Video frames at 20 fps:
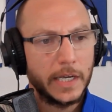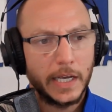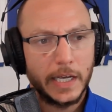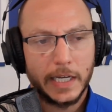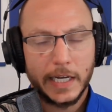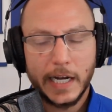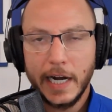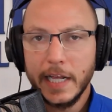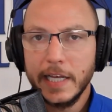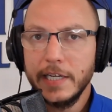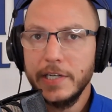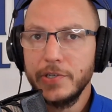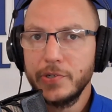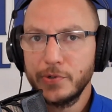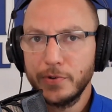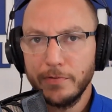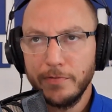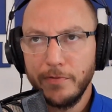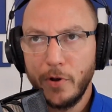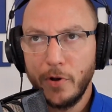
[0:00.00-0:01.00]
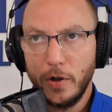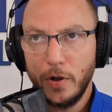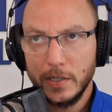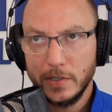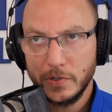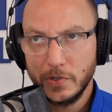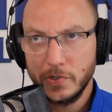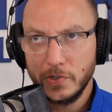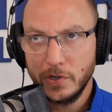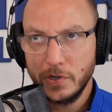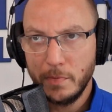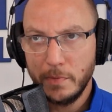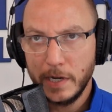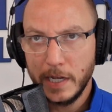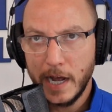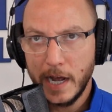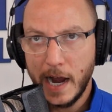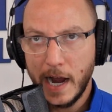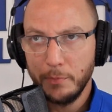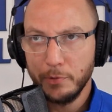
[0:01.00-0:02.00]
It kind of is your fault, because there's so
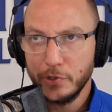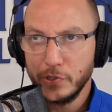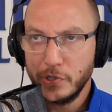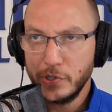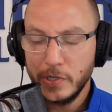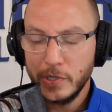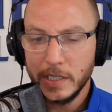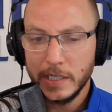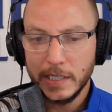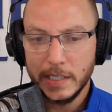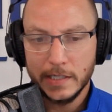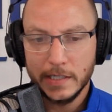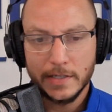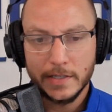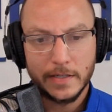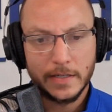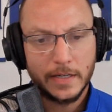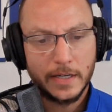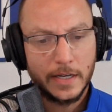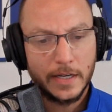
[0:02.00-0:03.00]
many opportunities.